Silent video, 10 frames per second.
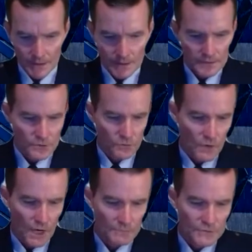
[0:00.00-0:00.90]
So
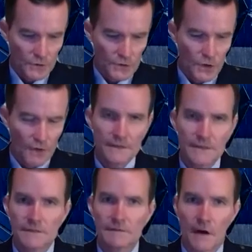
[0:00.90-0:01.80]
Rob started off in
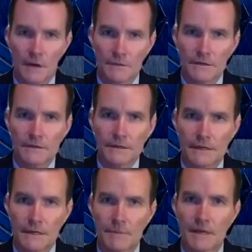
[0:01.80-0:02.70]
this environment.
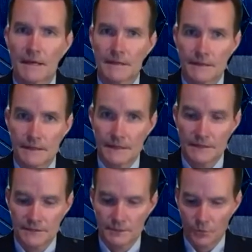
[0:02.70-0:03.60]
He began the
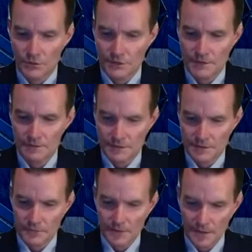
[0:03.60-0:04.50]
enlisted portion of his
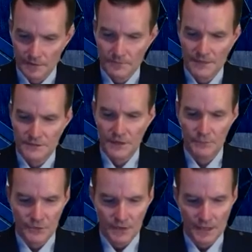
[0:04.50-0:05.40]
career as a
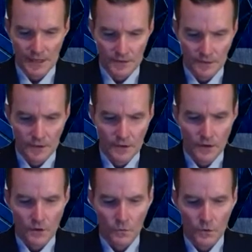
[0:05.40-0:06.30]
communicator,
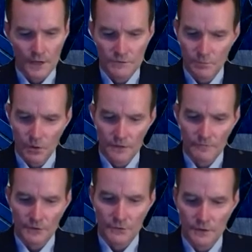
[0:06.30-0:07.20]
where he was part of
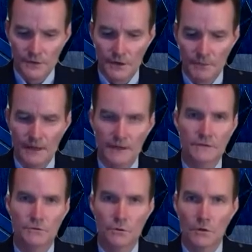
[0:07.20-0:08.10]
our nuclear command and
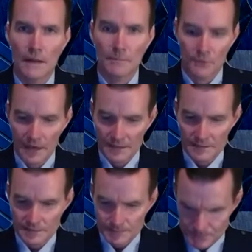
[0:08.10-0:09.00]
control
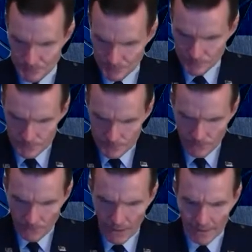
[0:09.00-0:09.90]
apparatus.
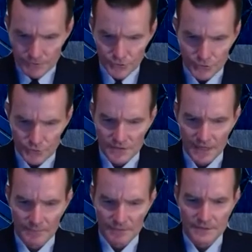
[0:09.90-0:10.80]
After 2
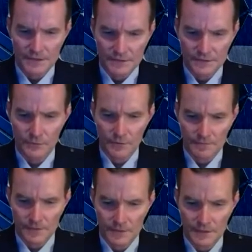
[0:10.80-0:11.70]
assignments in this career
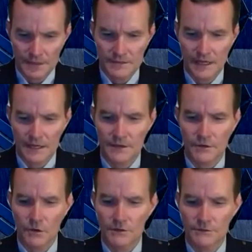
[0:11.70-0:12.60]
field, he decided to
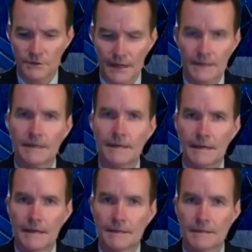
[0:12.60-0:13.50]
cross-train
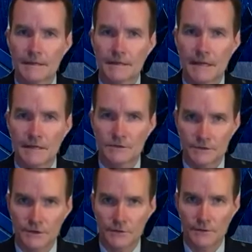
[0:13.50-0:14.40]
into the
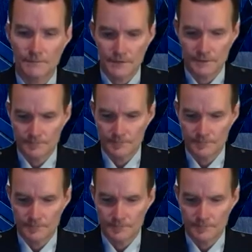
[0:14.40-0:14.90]
intelligence career field.